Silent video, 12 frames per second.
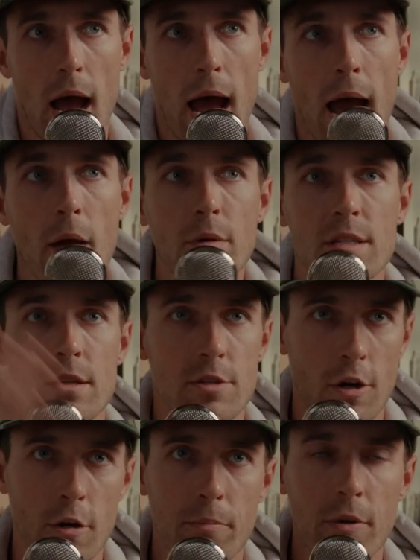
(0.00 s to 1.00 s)
I was
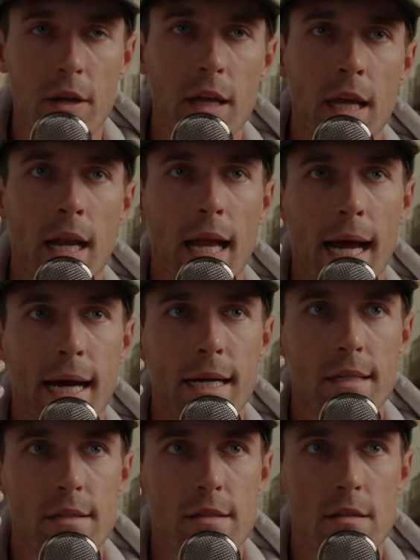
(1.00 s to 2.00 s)
interpreting it
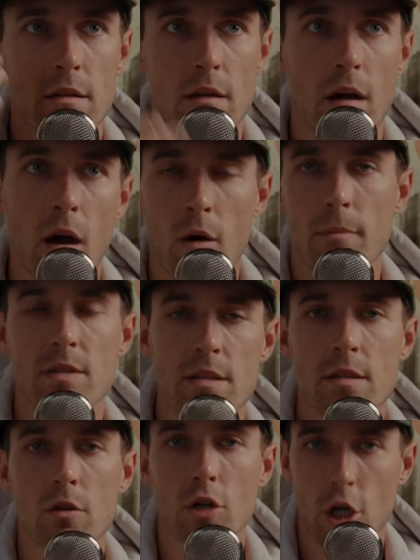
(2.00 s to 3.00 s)
as, I'm
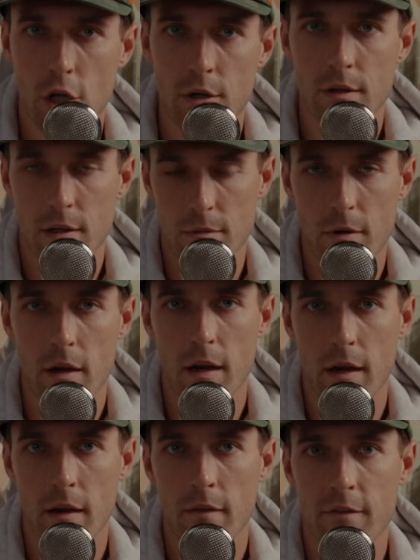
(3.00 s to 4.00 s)
still currently
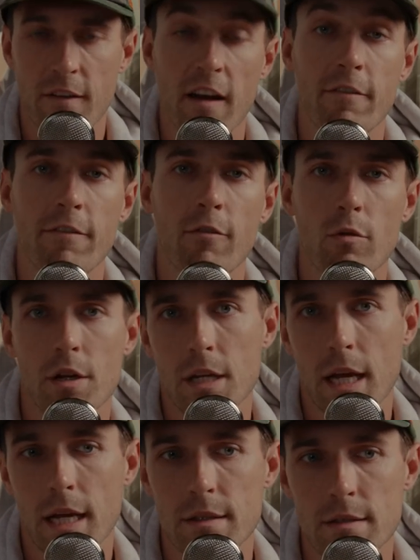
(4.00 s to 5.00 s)
running
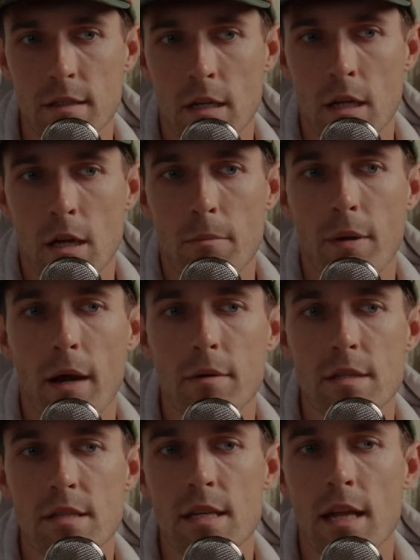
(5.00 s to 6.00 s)
5:48. But I
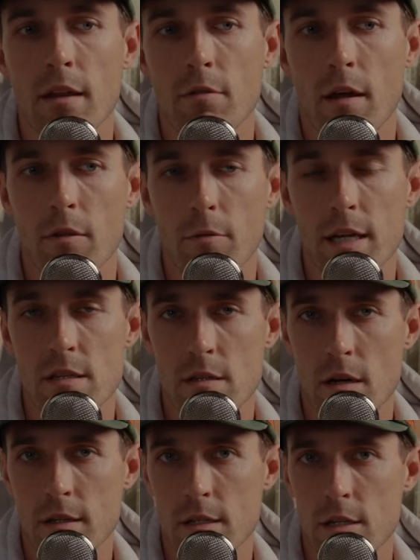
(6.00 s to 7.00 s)
would see that throughout the race
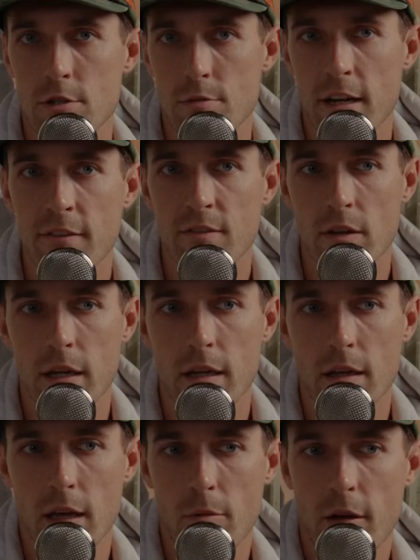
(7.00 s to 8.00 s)
start to drift. Like
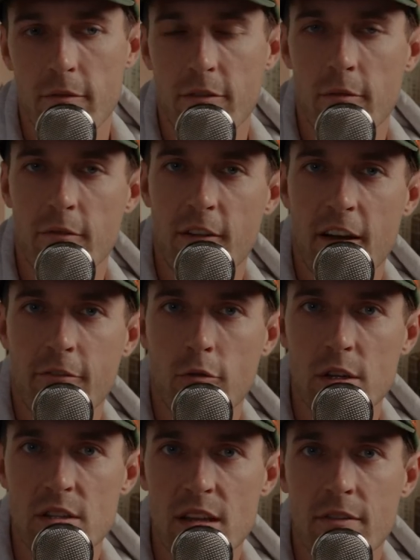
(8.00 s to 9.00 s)
it went from
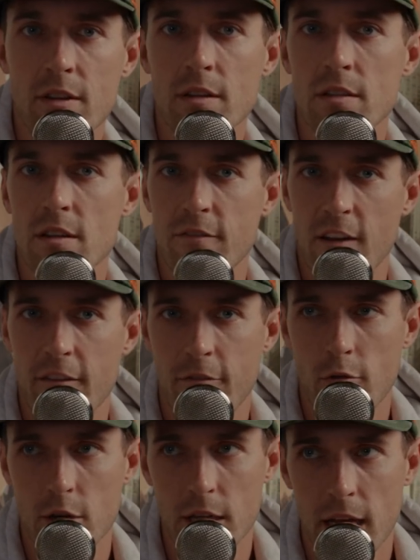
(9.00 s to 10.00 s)
5:47 to
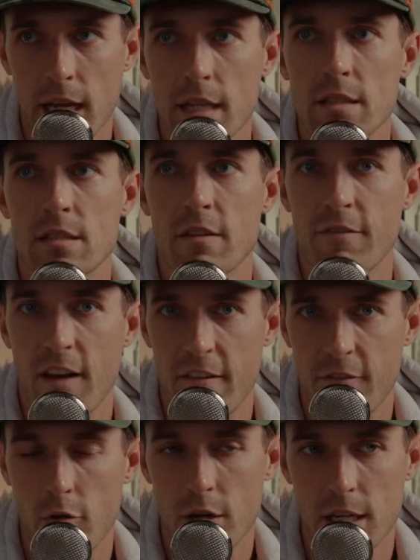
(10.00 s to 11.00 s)
5:48 to
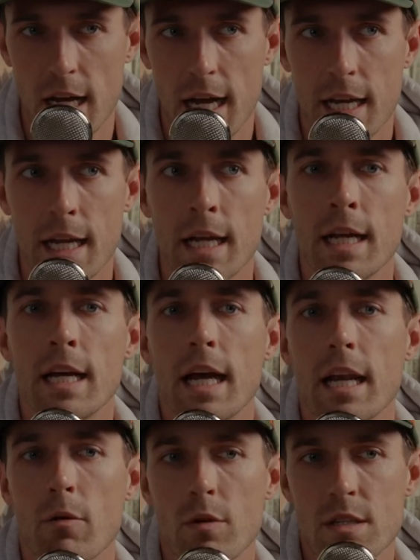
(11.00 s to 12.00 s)
5:49.
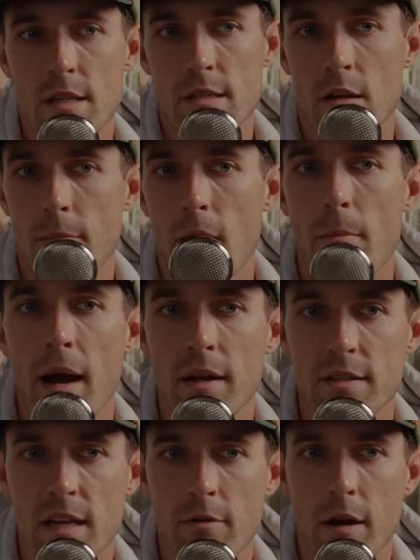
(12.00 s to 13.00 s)
And it wasn't until about
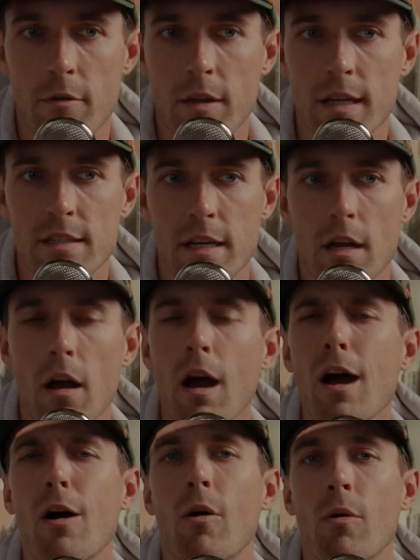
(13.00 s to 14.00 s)
mile 10 when I realized like,
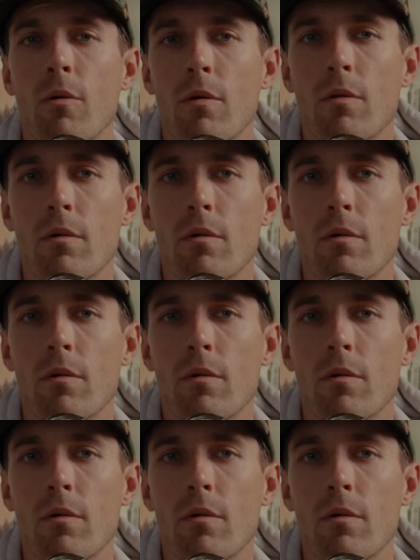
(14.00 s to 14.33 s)
oh,